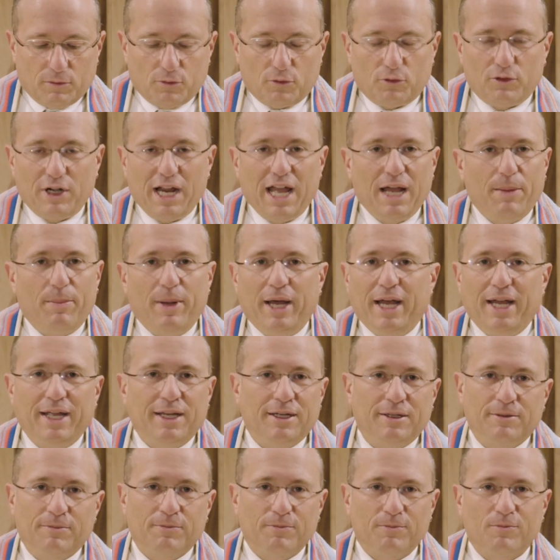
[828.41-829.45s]
"Rabbi,
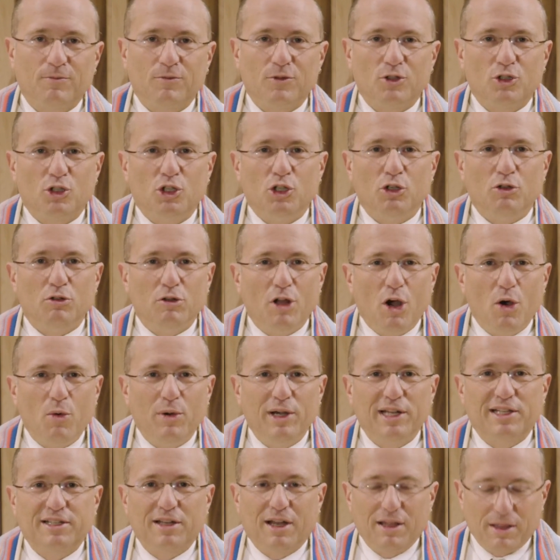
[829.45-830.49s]
do you know
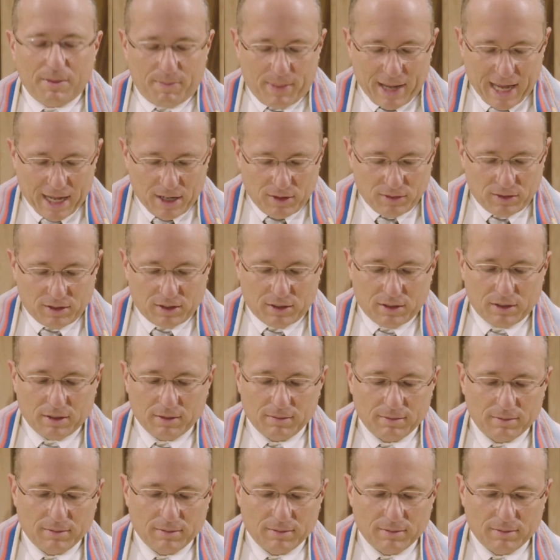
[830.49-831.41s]
what it's all about?"